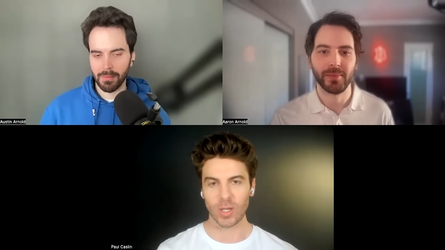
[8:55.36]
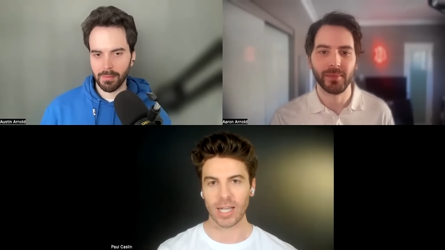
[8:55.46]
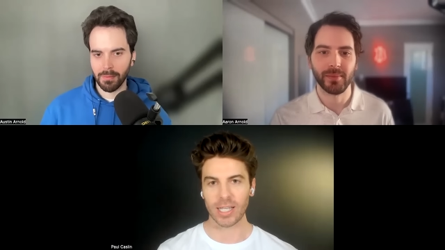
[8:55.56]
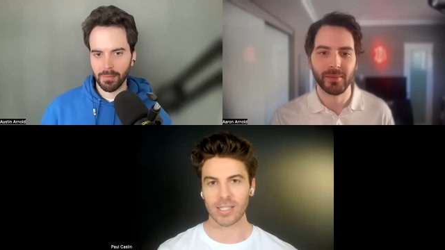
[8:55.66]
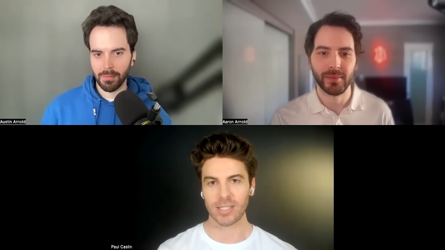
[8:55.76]
Speaker 1: you
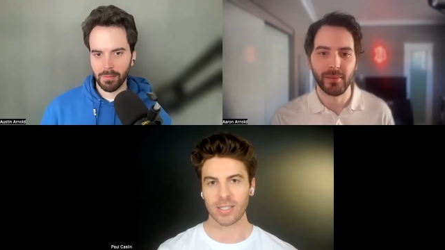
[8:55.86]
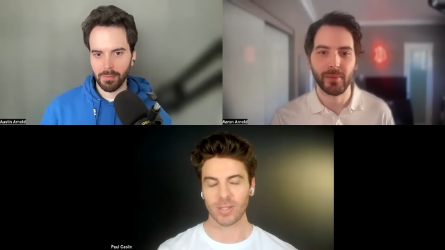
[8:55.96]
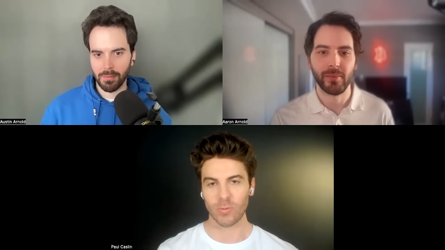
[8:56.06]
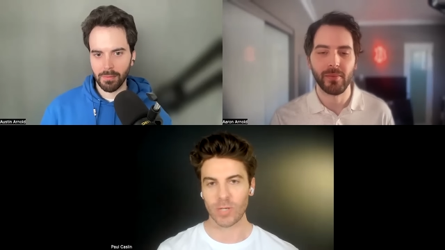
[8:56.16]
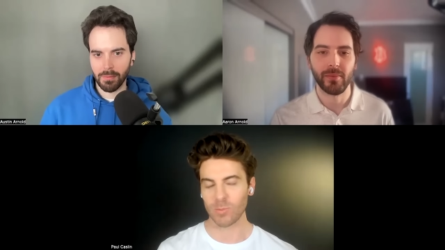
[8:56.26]

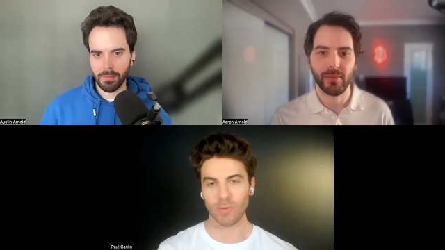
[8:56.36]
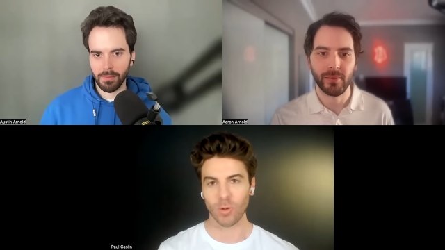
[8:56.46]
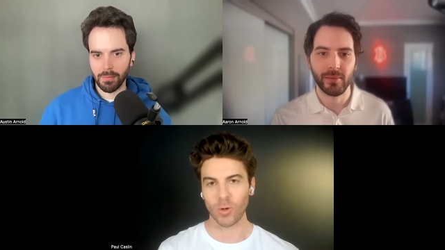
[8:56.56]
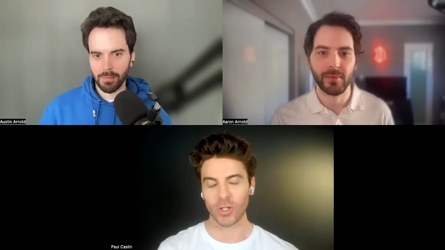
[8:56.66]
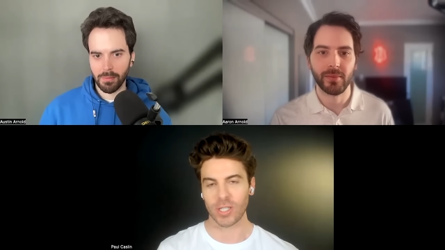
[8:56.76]
guys, the reason
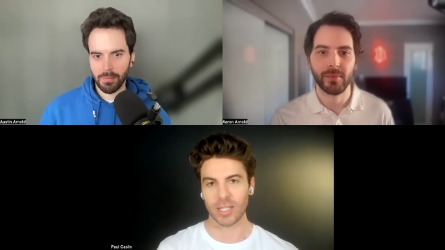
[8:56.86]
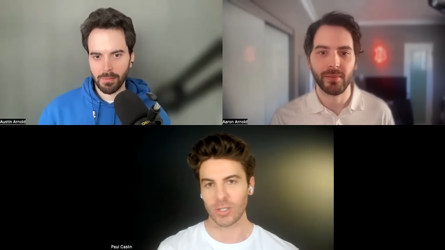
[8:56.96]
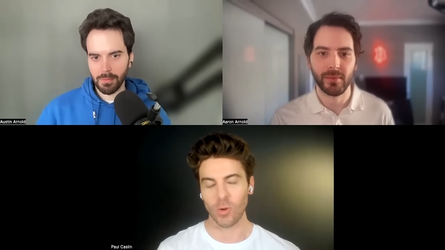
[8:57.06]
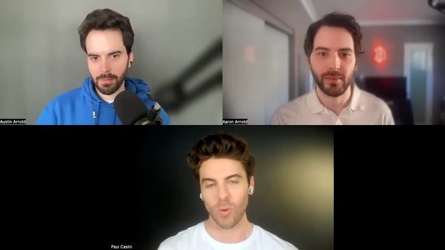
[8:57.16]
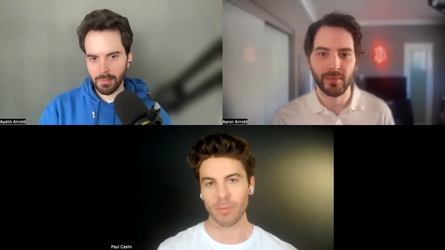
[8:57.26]
we've launched
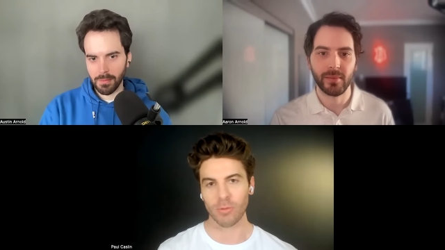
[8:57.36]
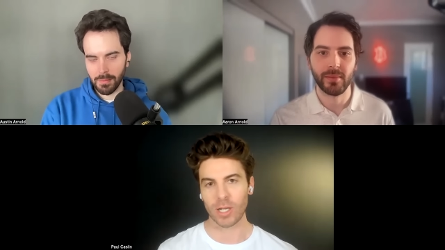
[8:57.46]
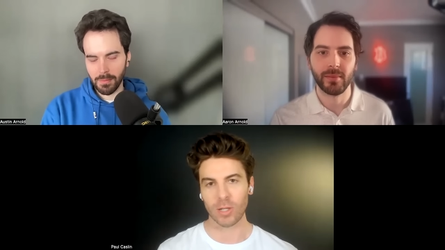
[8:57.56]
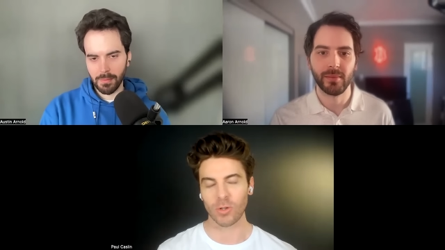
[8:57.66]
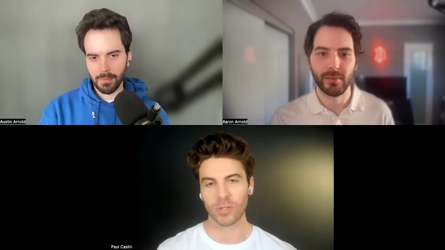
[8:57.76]
it, doing a
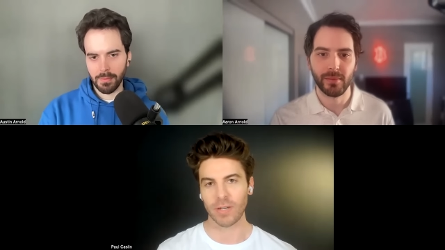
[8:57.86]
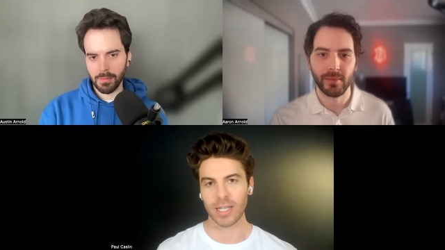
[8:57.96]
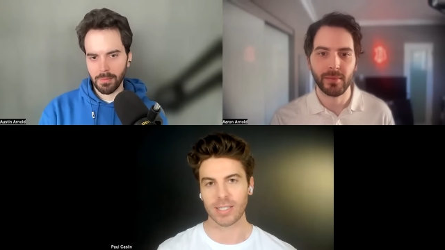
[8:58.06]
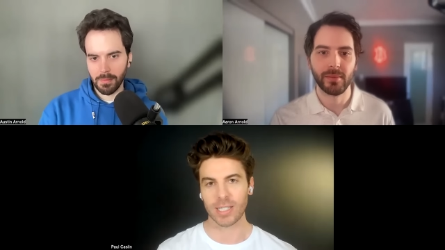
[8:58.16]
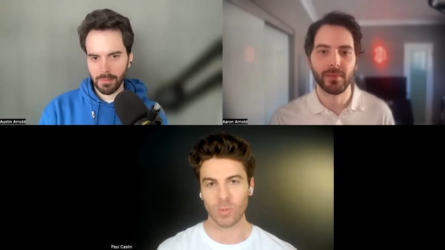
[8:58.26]
Web3 launch
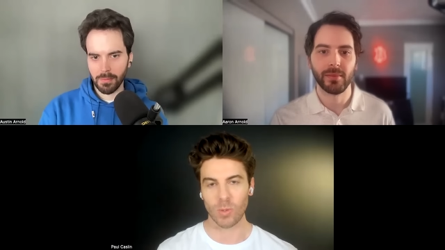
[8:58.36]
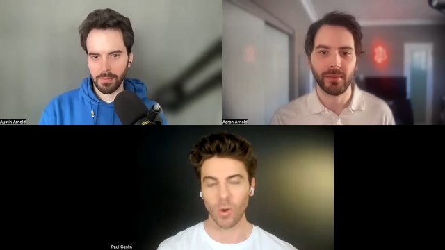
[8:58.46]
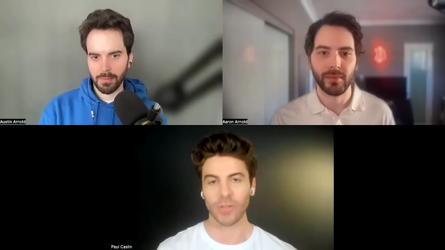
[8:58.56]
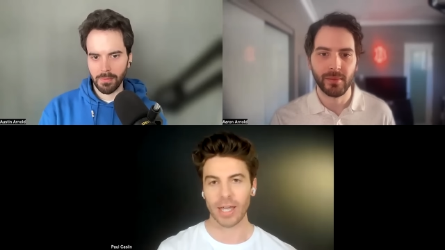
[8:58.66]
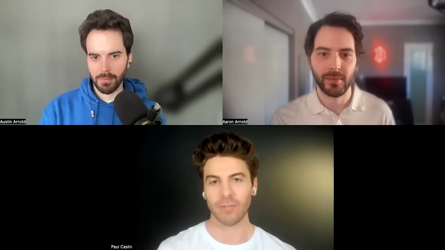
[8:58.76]
first is we
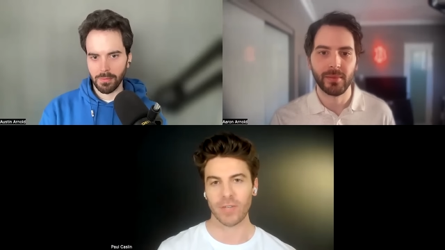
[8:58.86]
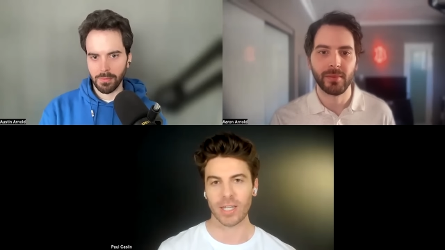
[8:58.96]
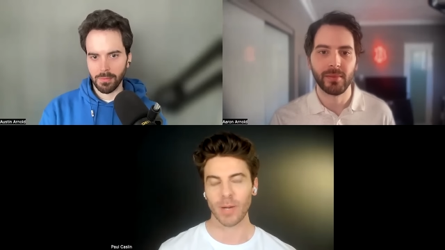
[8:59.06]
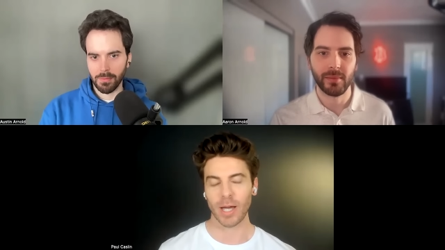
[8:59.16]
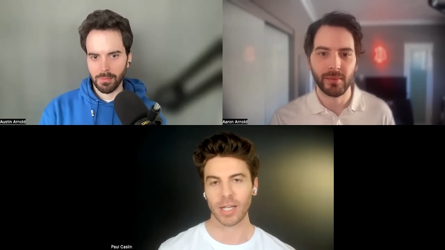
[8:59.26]
want that
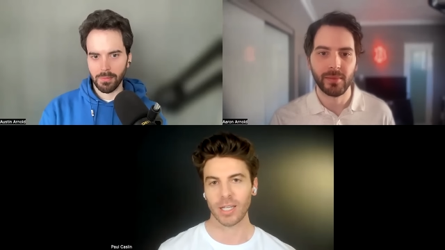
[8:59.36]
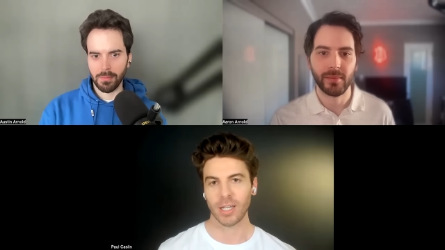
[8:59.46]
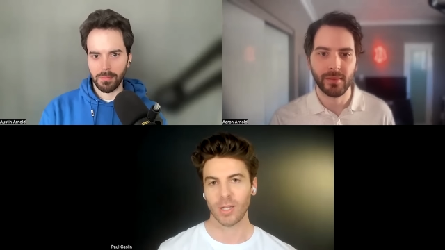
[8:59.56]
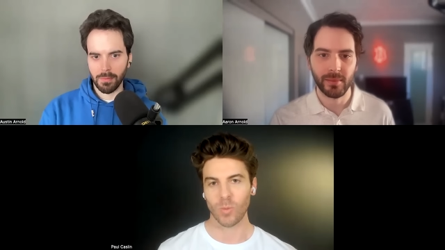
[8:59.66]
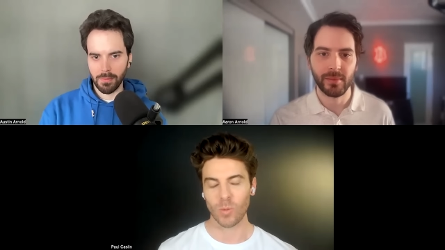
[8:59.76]
feedback.
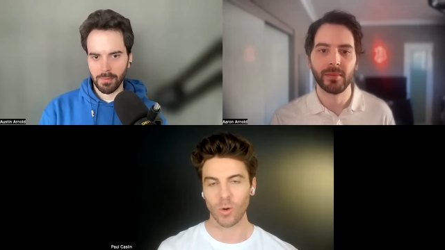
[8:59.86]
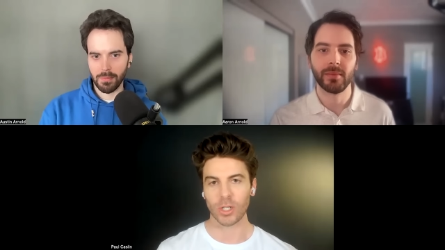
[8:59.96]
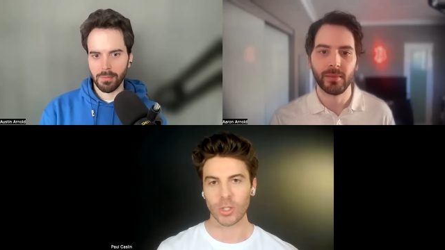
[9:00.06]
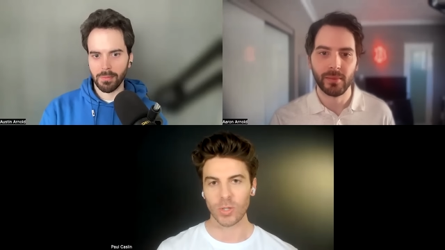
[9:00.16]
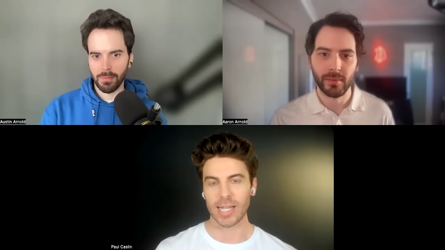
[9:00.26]
We
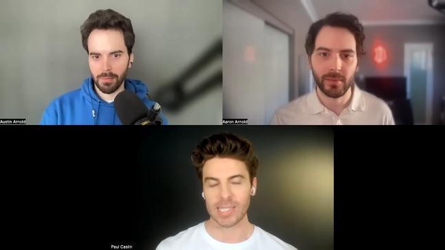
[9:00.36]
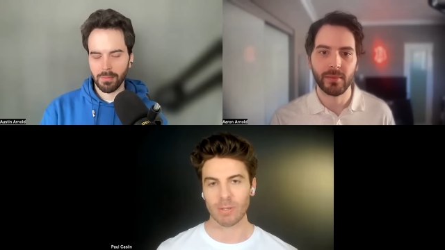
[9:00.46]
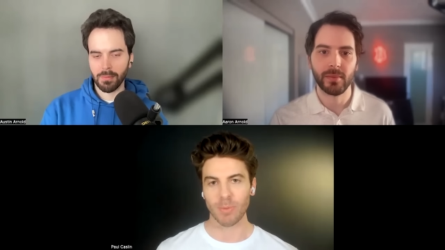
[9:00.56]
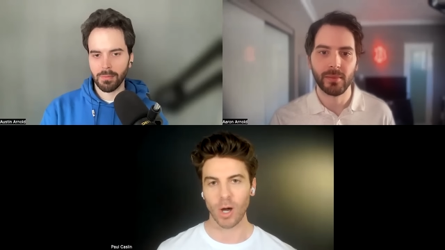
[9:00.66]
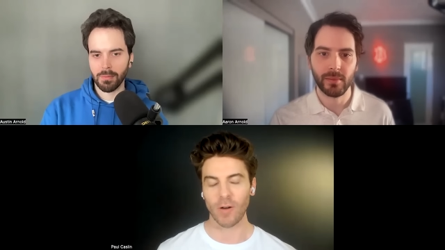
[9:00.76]
want you guys
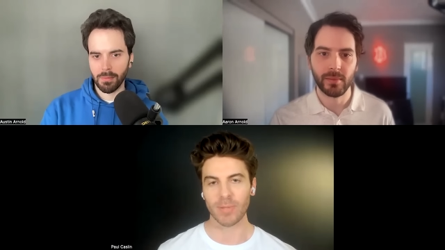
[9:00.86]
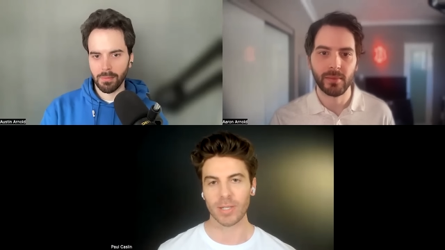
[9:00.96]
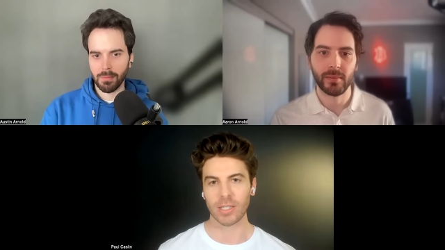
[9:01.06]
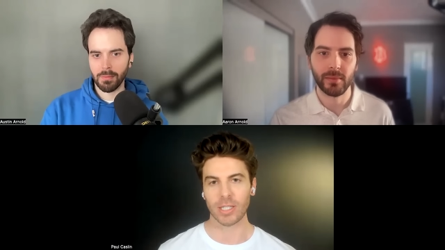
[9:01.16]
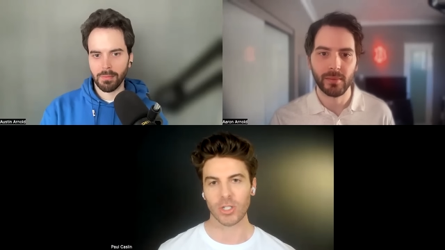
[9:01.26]
to be part of
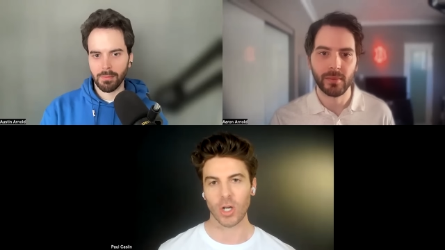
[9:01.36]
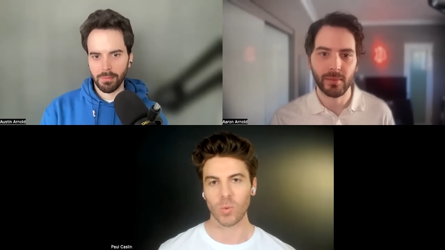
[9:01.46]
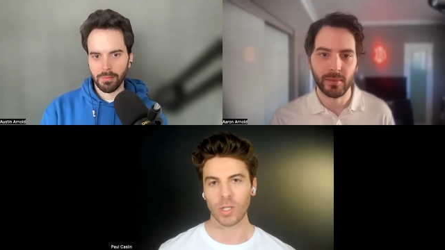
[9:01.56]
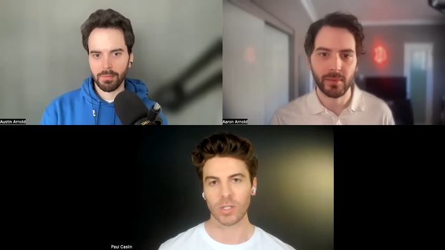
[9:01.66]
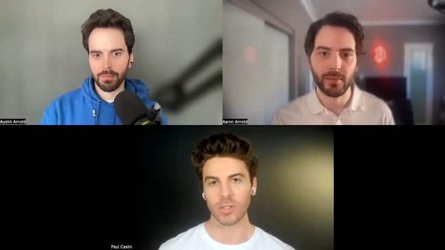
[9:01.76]
building the
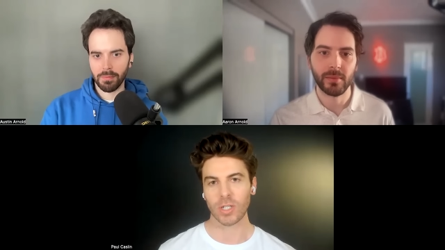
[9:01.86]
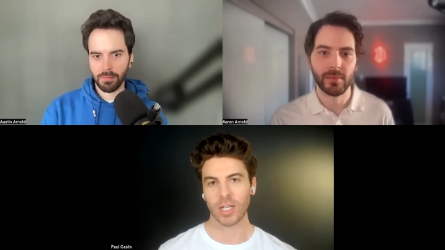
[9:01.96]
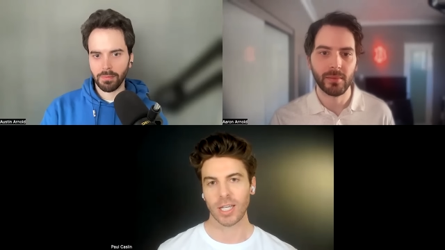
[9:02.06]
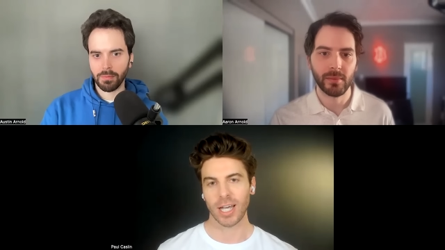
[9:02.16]
show with us.